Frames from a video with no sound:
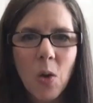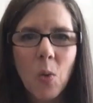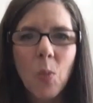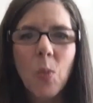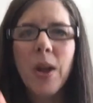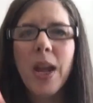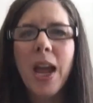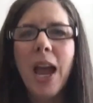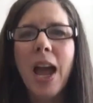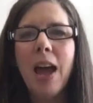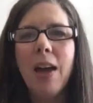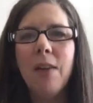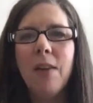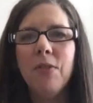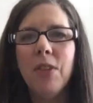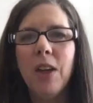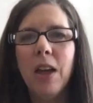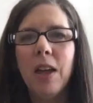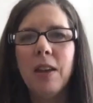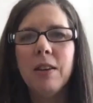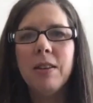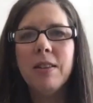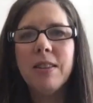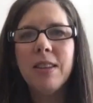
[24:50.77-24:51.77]
We have
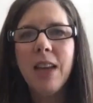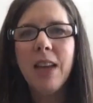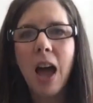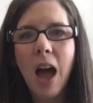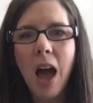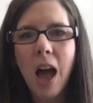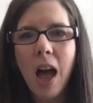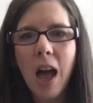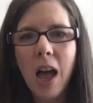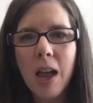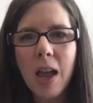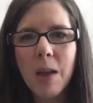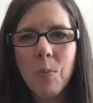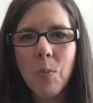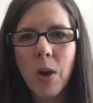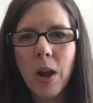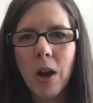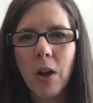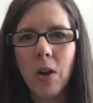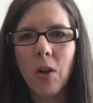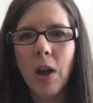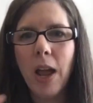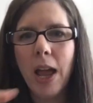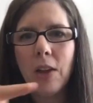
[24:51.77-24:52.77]
that time
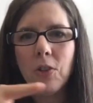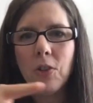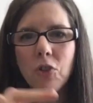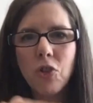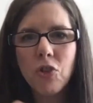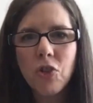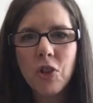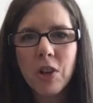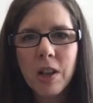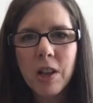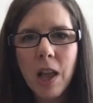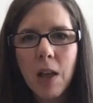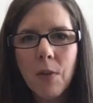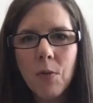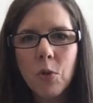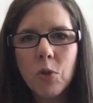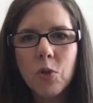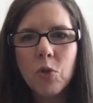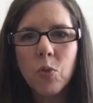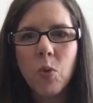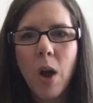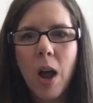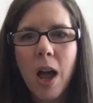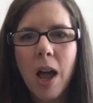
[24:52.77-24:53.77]
where estrogen
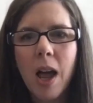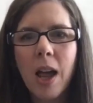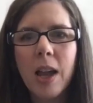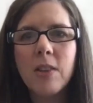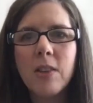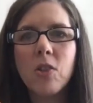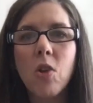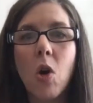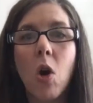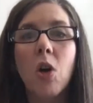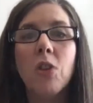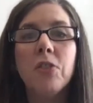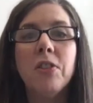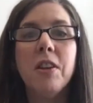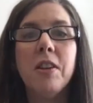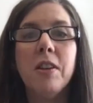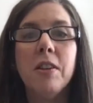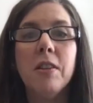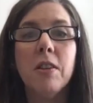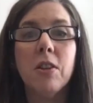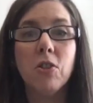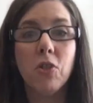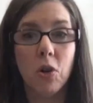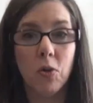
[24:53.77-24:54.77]
levels rise,
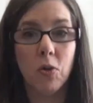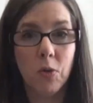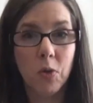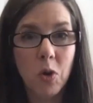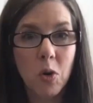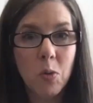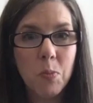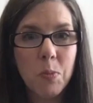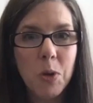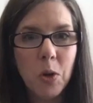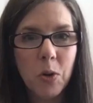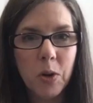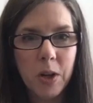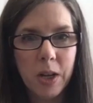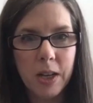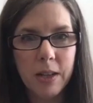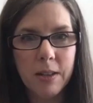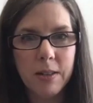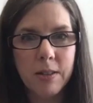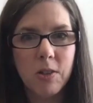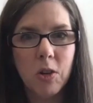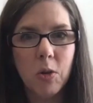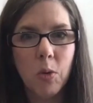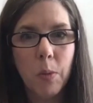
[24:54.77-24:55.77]
causing the cervical
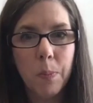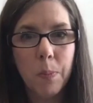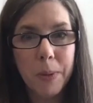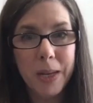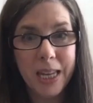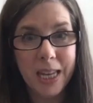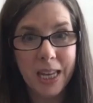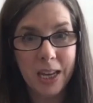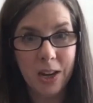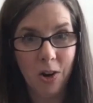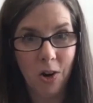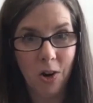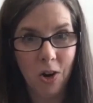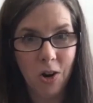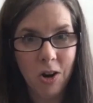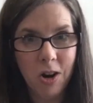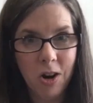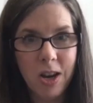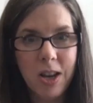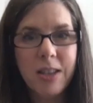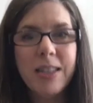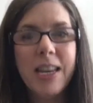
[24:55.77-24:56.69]
mucus to appear,